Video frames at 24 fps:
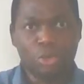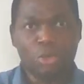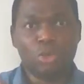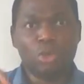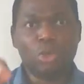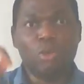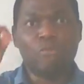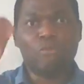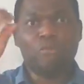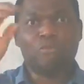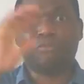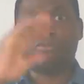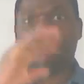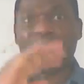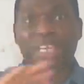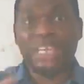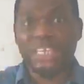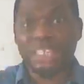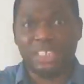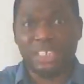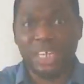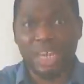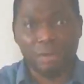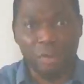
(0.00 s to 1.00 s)
you don't
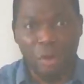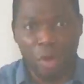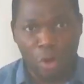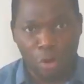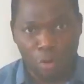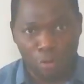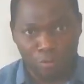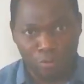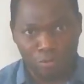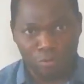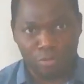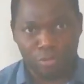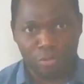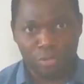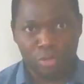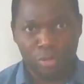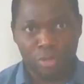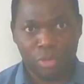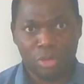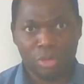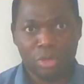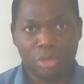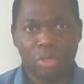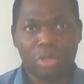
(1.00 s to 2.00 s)
finish them off.
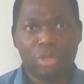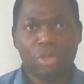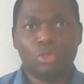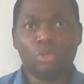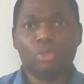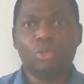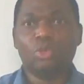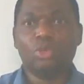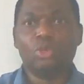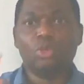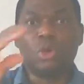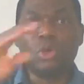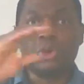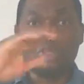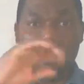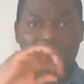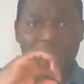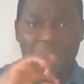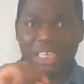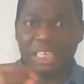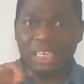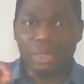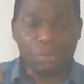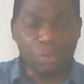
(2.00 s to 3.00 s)
You
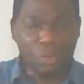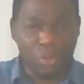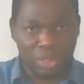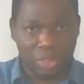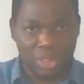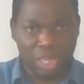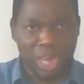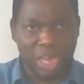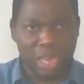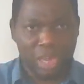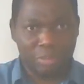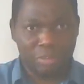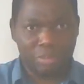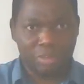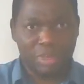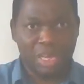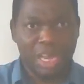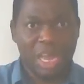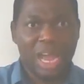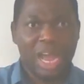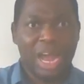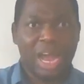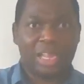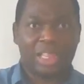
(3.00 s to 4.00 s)
don't deal with
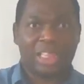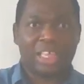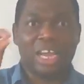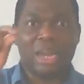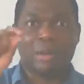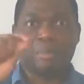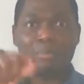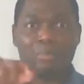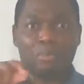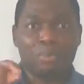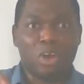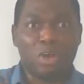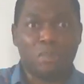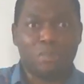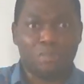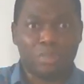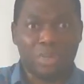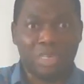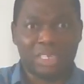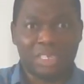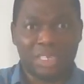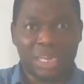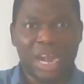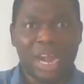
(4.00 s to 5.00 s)
them at the
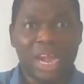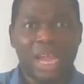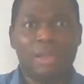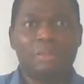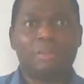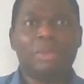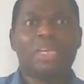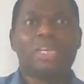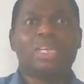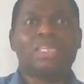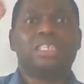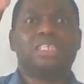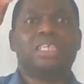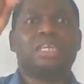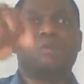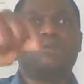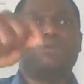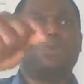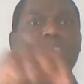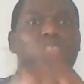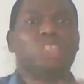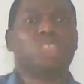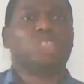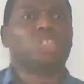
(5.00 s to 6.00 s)
appropriate time,
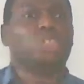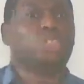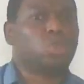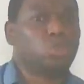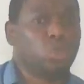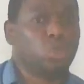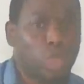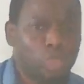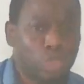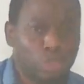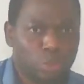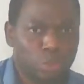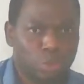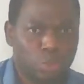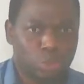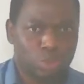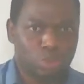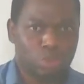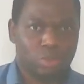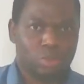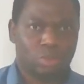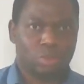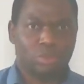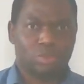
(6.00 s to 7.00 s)
they will destroy
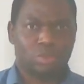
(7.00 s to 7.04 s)
you.